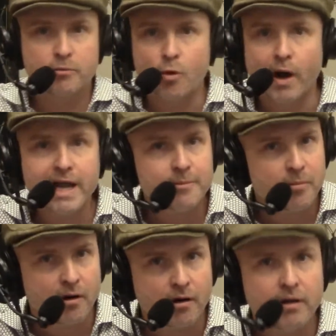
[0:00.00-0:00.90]
quiet
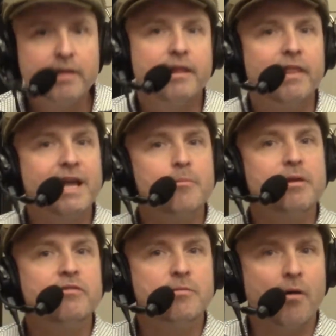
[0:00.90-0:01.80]
bar. They like a
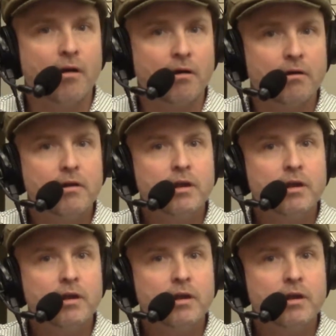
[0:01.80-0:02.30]
busy bar.